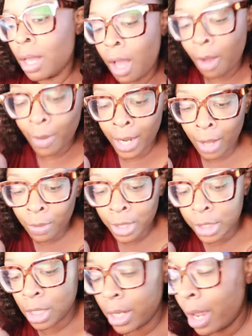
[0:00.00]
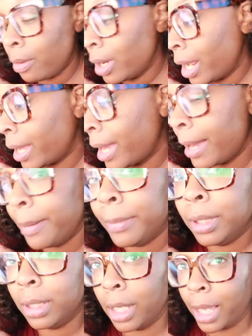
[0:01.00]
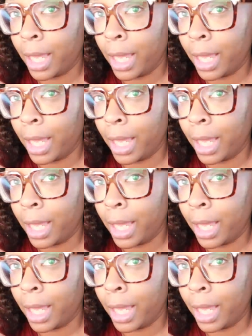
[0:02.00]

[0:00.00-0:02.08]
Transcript: all right i will show y'all what i got but